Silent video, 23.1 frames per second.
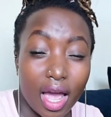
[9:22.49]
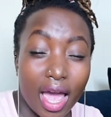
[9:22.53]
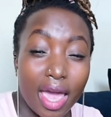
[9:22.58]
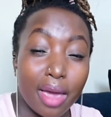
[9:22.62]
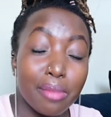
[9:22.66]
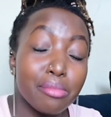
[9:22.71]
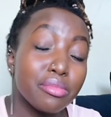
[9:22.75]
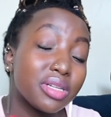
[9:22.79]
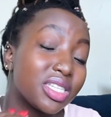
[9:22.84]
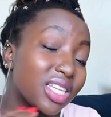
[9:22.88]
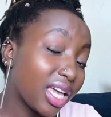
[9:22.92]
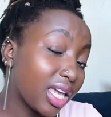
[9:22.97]
I
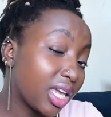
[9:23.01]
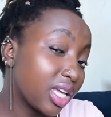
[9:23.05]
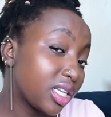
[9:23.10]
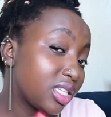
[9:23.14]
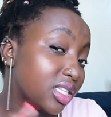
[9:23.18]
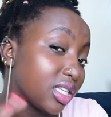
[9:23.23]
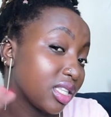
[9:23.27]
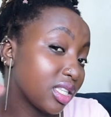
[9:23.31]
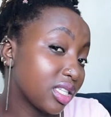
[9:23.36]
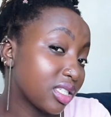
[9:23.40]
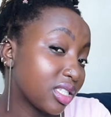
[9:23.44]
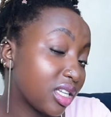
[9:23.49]
am
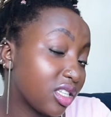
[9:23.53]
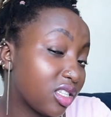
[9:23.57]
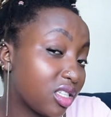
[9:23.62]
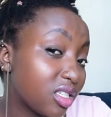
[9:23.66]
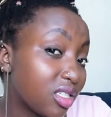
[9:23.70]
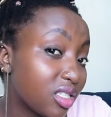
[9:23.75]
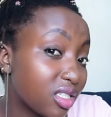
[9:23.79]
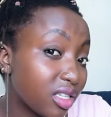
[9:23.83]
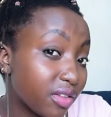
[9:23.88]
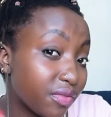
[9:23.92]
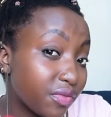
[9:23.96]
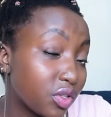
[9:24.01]
targeting the
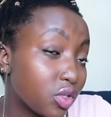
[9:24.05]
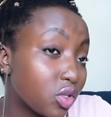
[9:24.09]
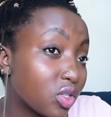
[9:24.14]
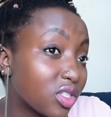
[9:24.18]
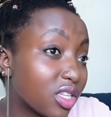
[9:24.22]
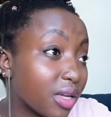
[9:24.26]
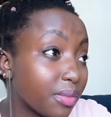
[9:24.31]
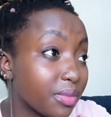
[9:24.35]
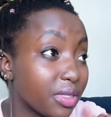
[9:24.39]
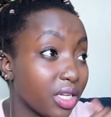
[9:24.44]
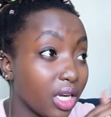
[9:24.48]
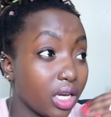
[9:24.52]
suggested videos,
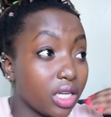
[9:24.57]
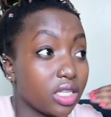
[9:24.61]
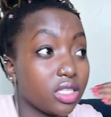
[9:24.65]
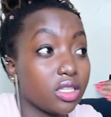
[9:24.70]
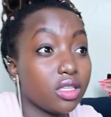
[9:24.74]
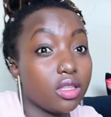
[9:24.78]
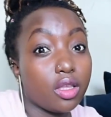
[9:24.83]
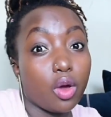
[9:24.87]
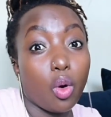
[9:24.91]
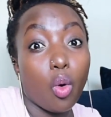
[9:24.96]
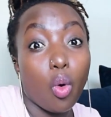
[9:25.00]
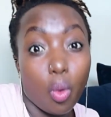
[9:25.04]
I'm
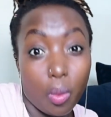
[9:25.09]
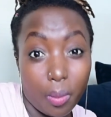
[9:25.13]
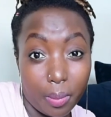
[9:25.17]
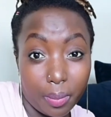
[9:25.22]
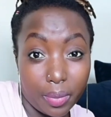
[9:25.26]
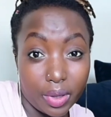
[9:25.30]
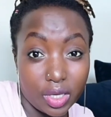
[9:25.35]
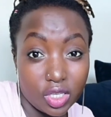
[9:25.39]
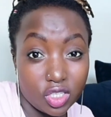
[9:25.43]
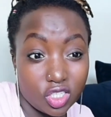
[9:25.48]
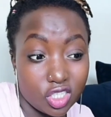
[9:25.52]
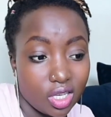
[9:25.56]
targeting the
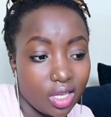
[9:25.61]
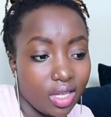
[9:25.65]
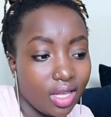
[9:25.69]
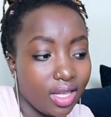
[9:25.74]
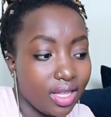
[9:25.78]
homepage.